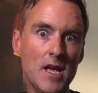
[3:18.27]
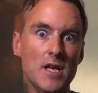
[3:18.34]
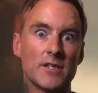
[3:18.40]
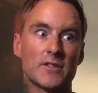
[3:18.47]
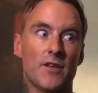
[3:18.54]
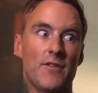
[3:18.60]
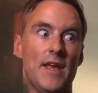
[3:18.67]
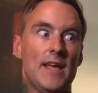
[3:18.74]

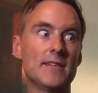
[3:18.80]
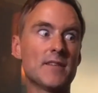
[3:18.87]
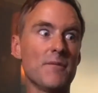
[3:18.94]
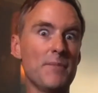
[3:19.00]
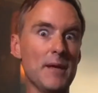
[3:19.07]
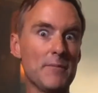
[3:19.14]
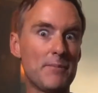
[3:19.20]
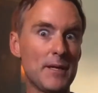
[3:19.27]
So there's the
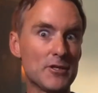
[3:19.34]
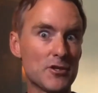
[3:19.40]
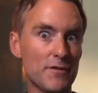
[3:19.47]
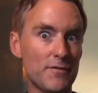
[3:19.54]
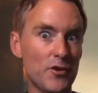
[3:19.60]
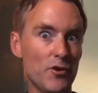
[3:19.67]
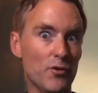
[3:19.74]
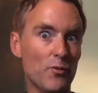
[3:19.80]
big picture
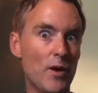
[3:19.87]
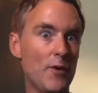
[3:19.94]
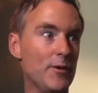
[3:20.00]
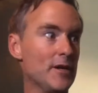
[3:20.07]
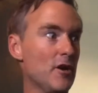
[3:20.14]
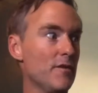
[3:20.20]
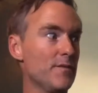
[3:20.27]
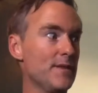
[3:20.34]
view where we
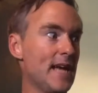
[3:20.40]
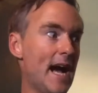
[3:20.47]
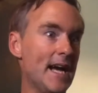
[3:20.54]
go from the